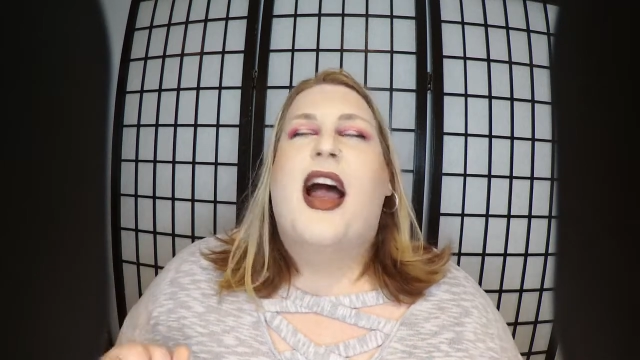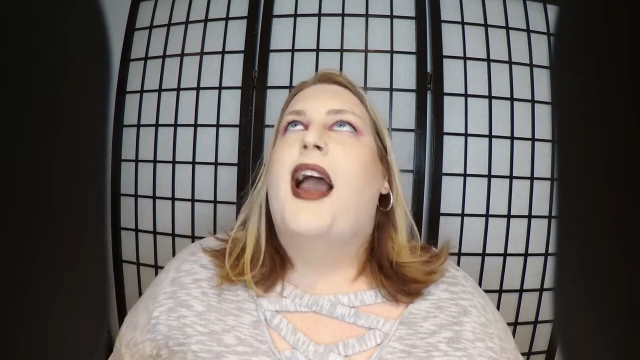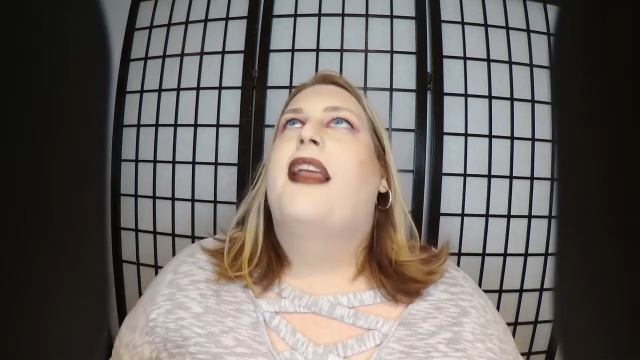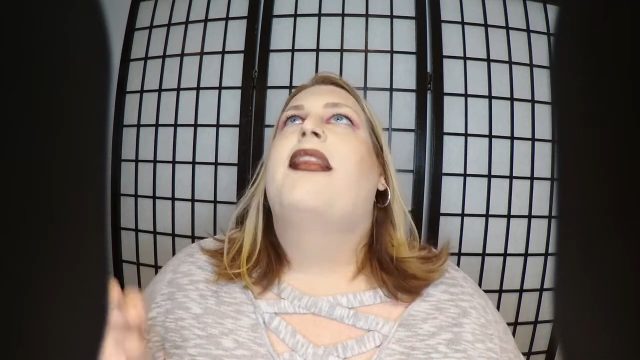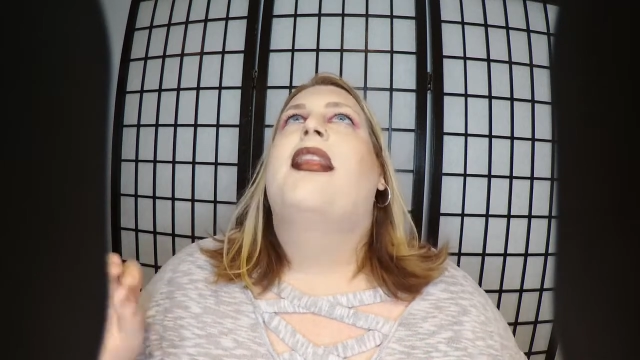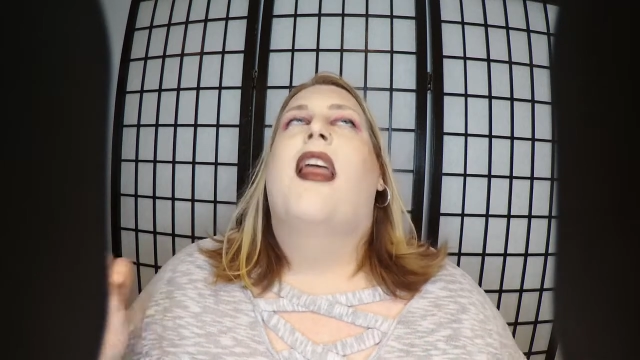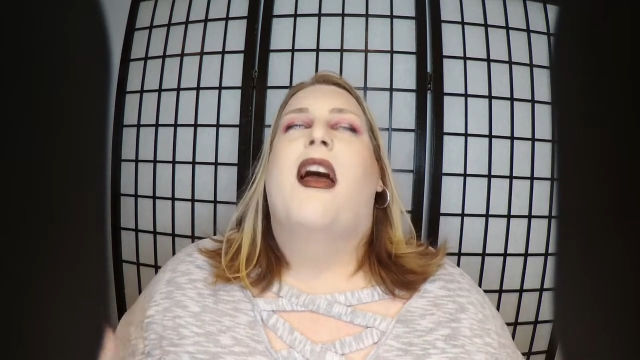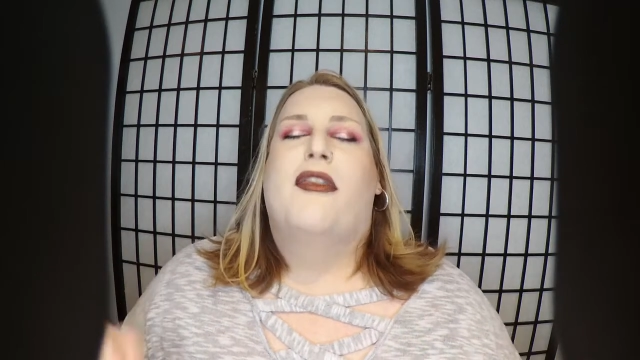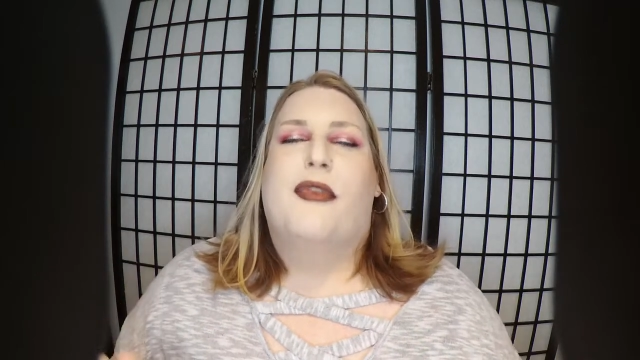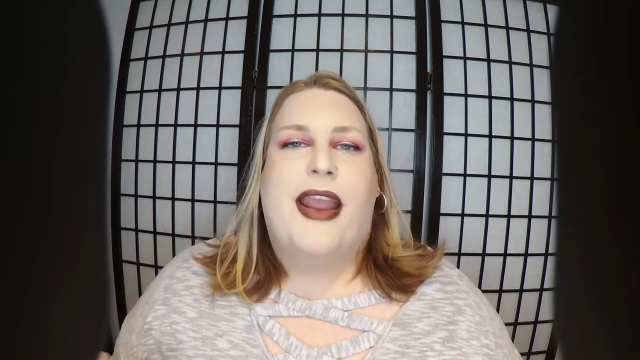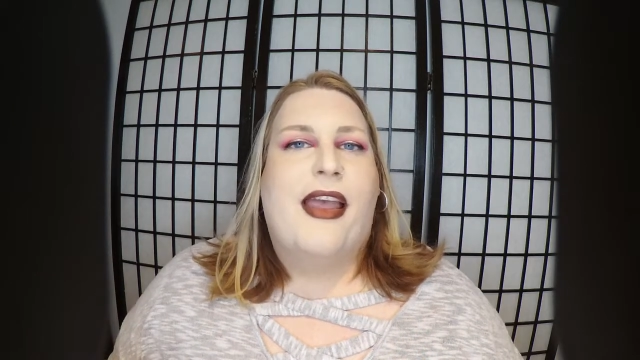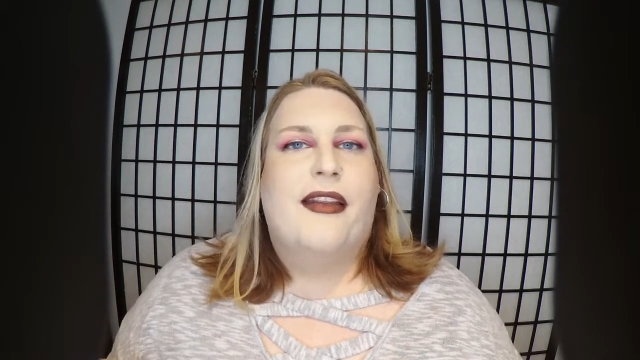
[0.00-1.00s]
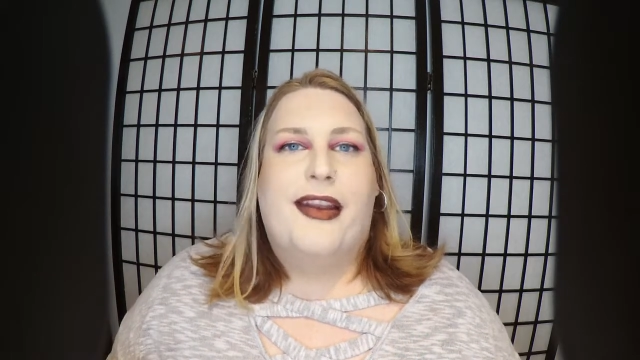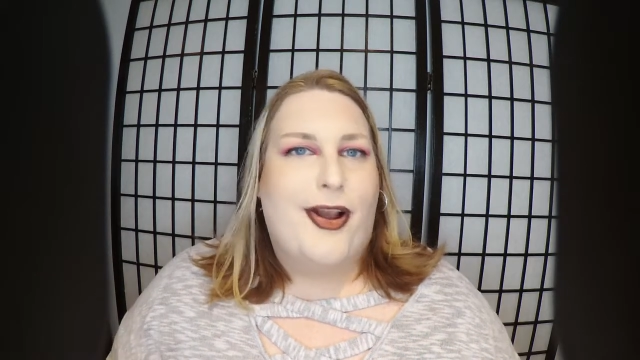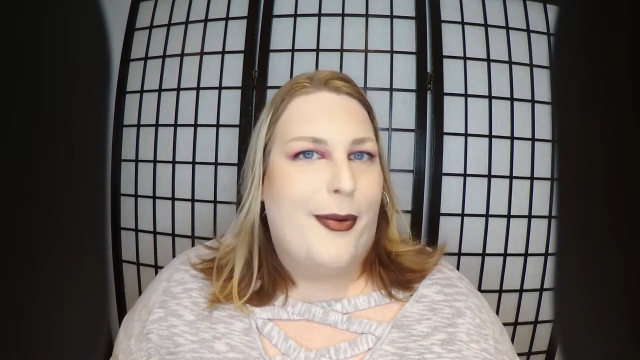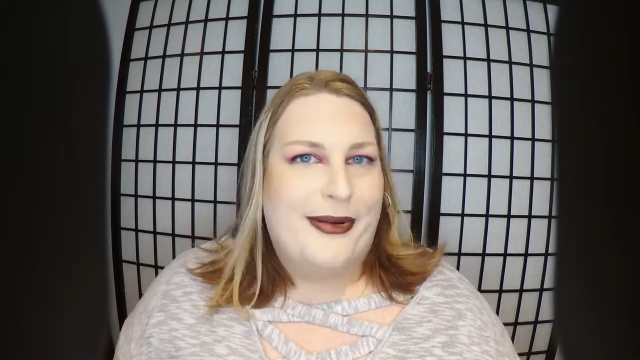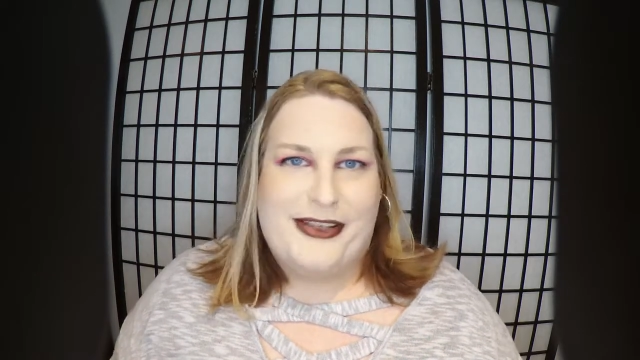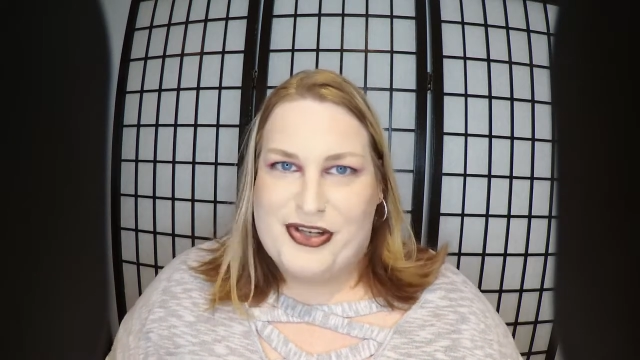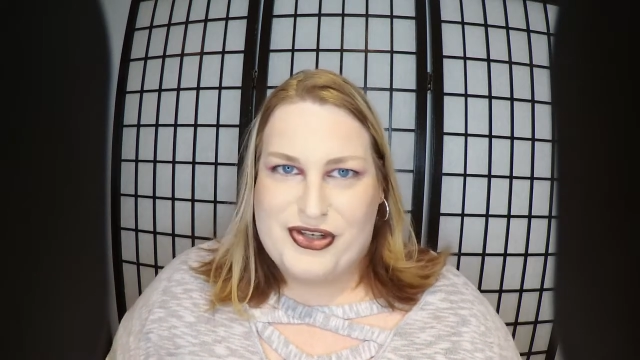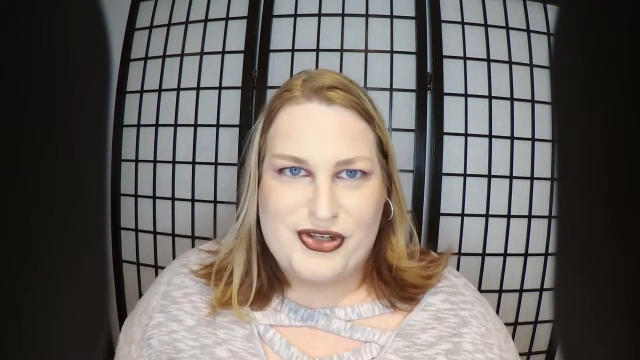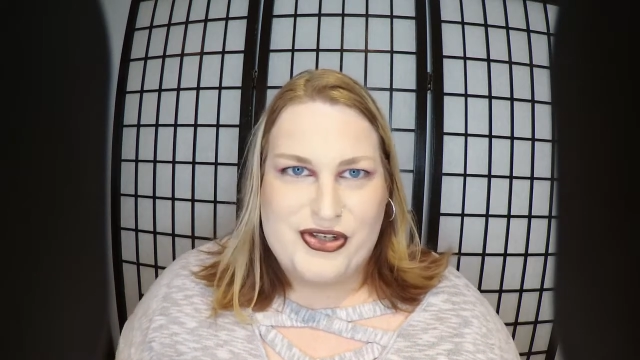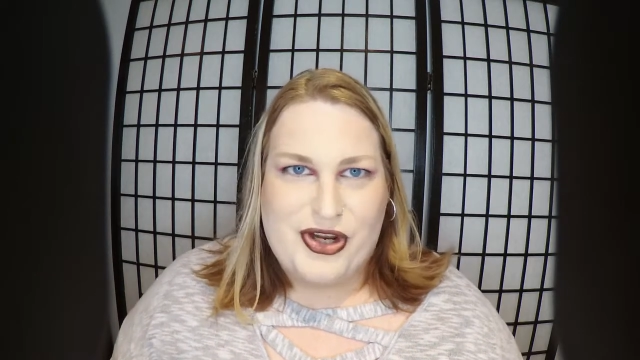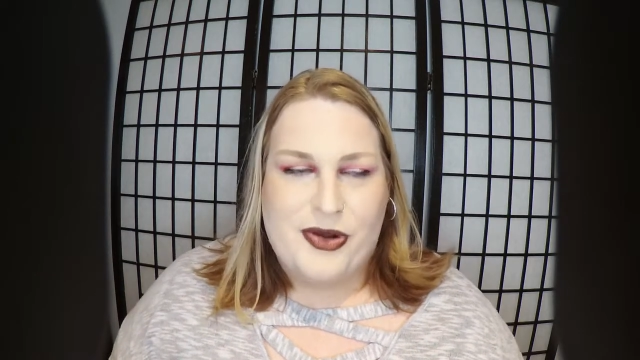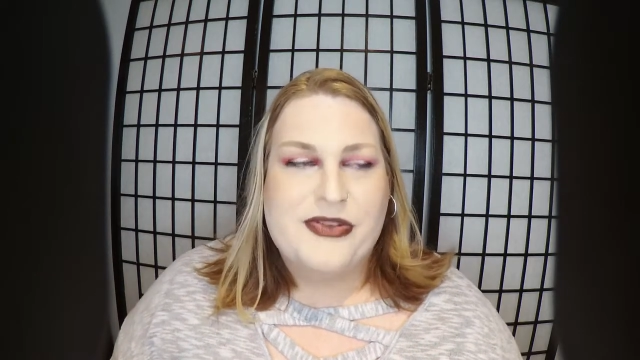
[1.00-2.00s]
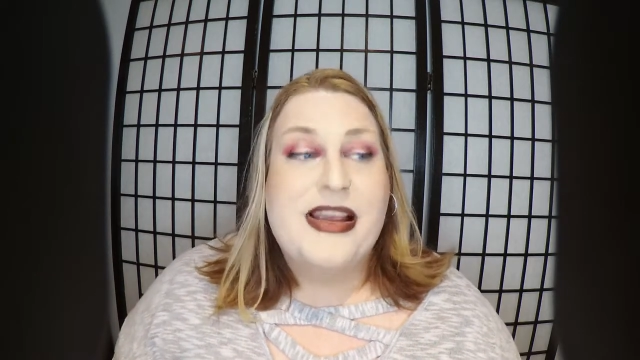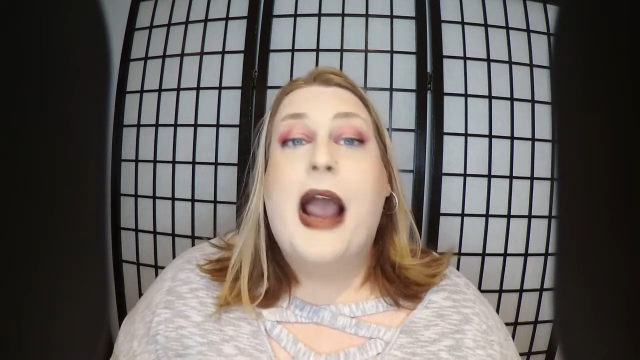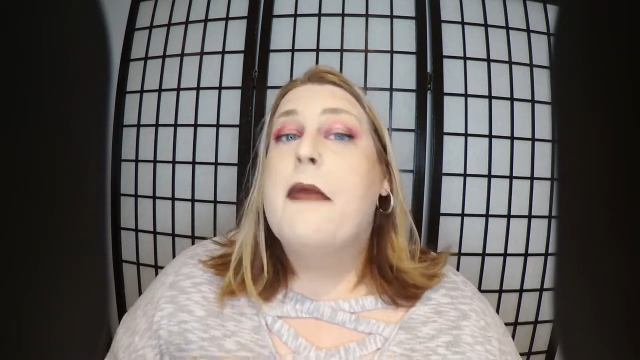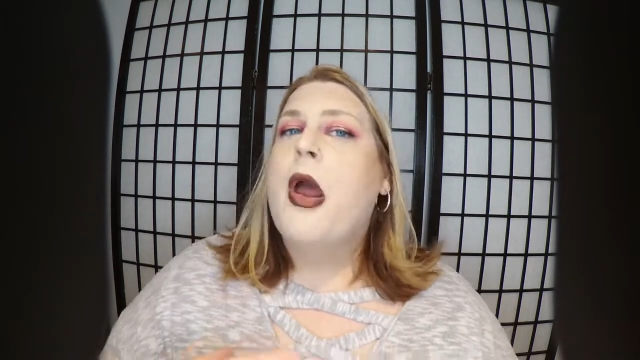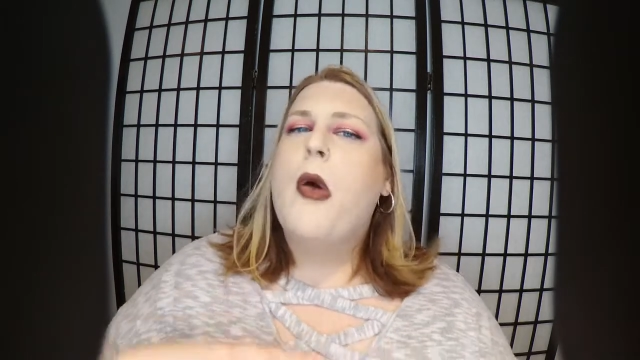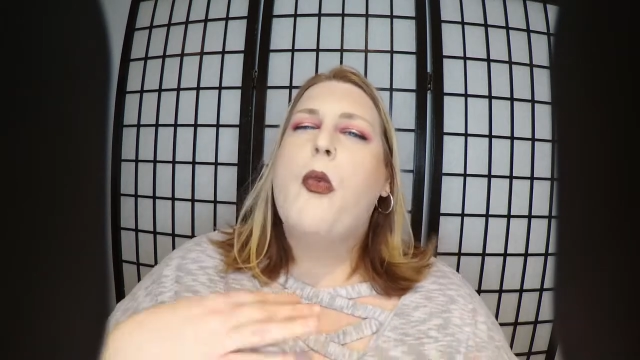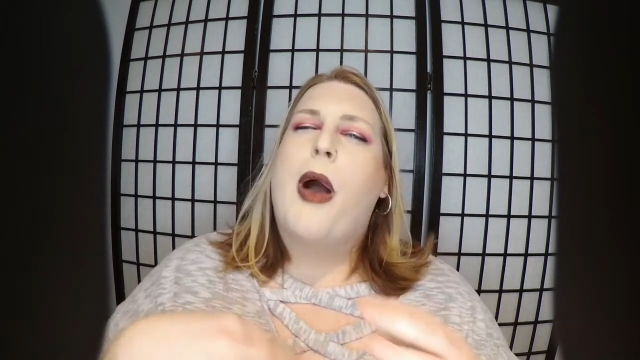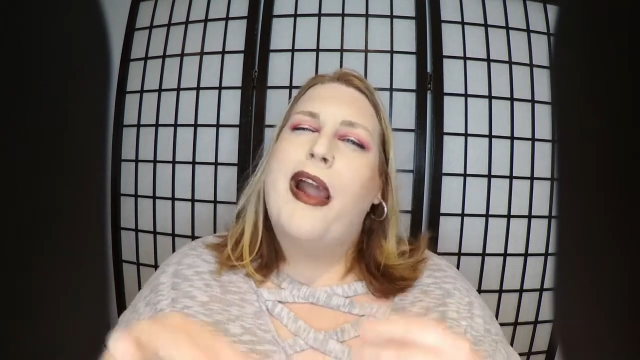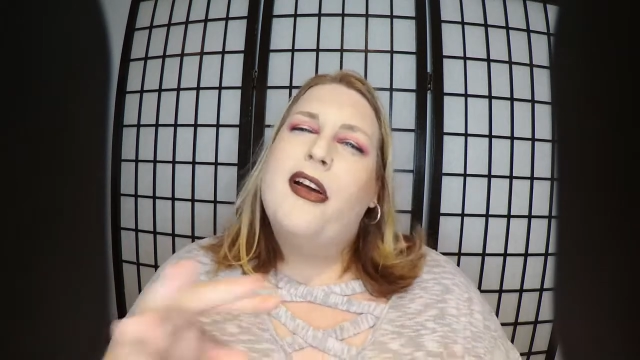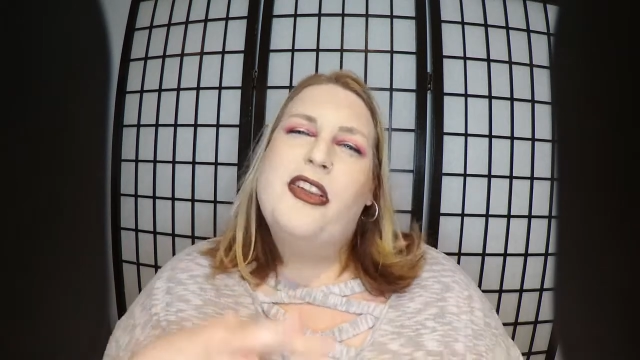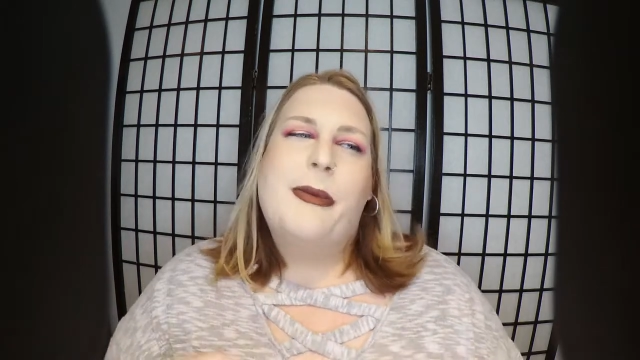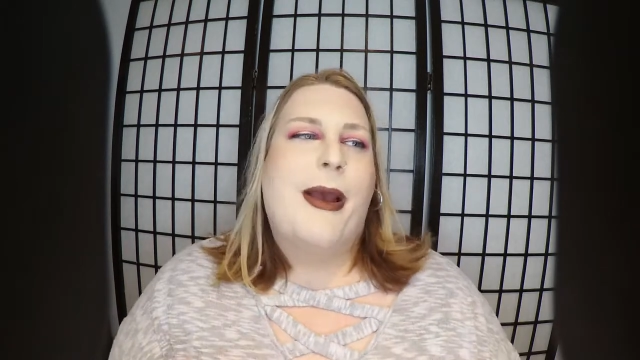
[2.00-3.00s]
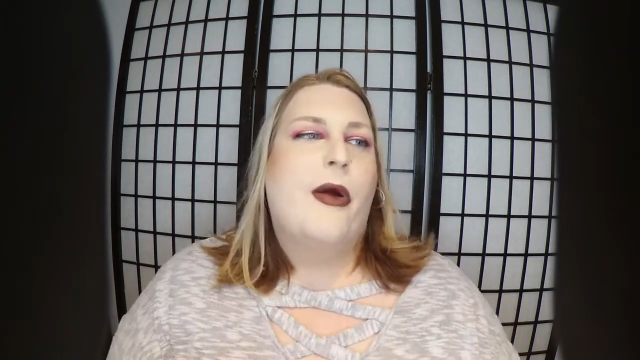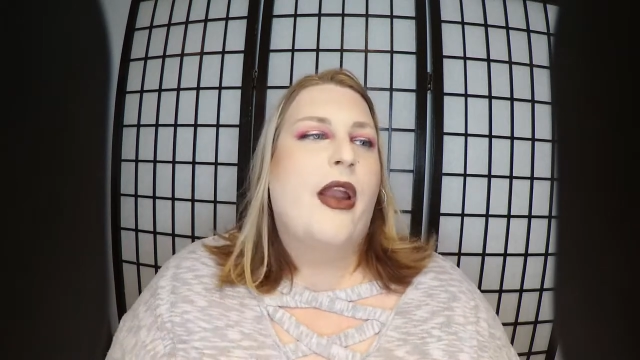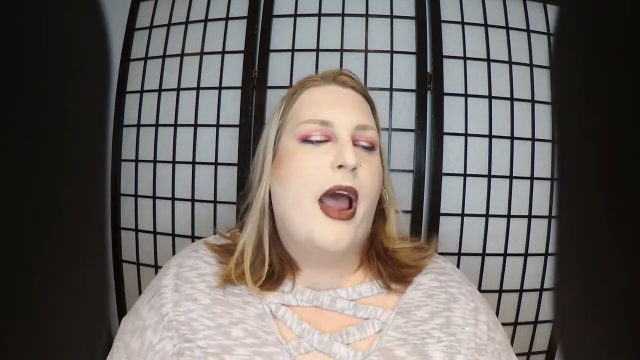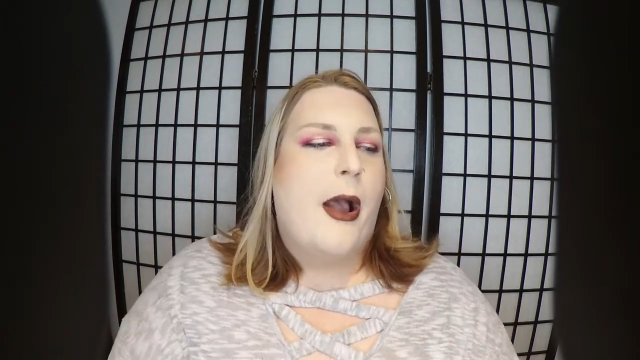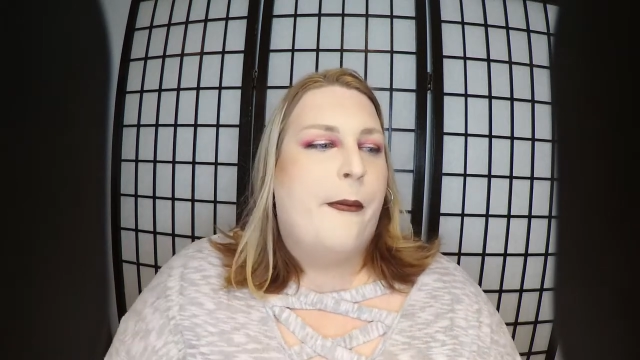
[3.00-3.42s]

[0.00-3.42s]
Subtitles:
I love reality competition shows. I'm not wild about